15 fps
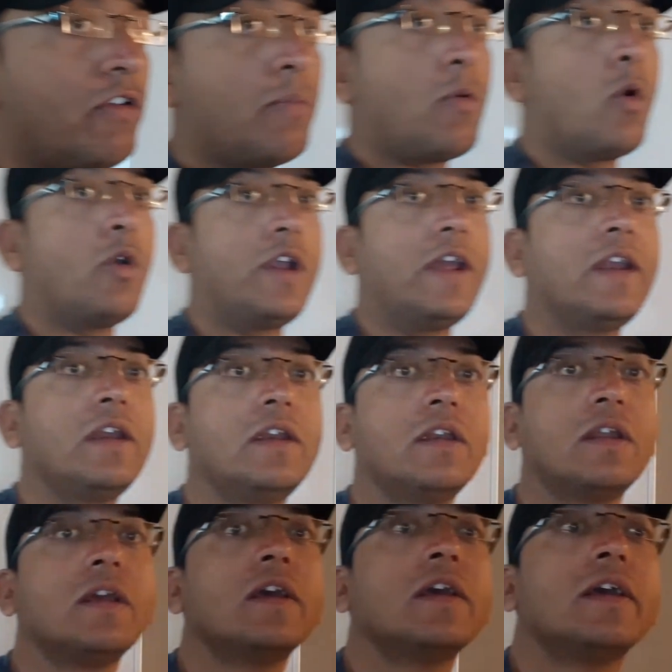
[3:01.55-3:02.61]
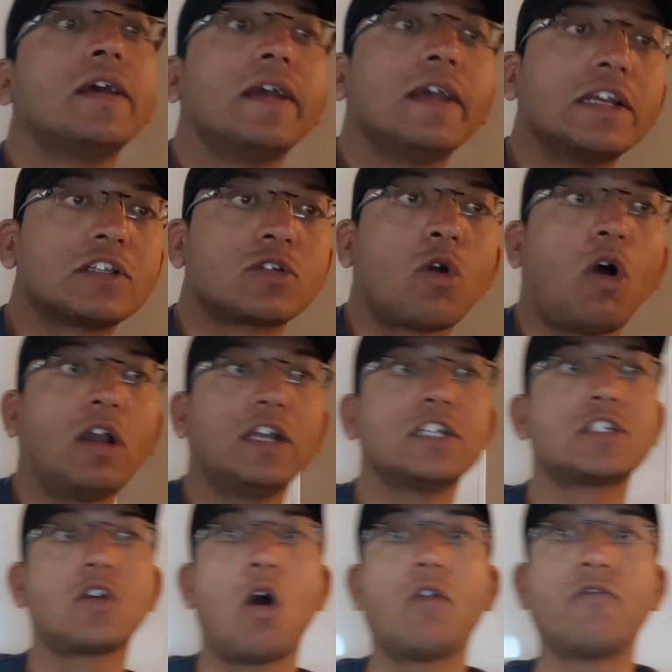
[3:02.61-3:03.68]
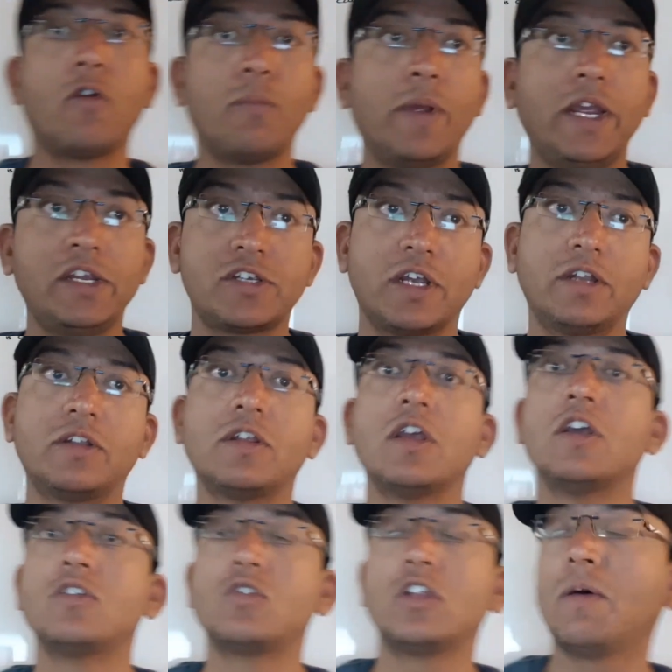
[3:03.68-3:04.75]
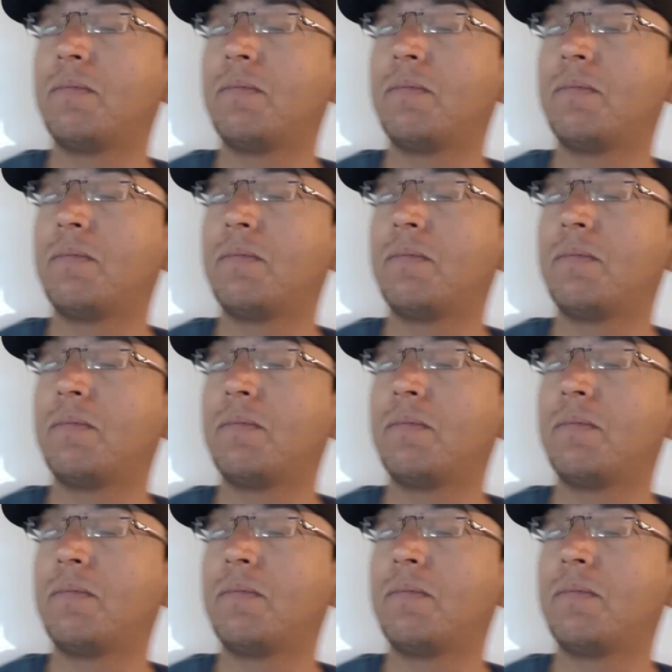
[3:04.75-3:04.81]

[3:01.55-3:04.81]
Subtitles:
a protein is called its conformation. So the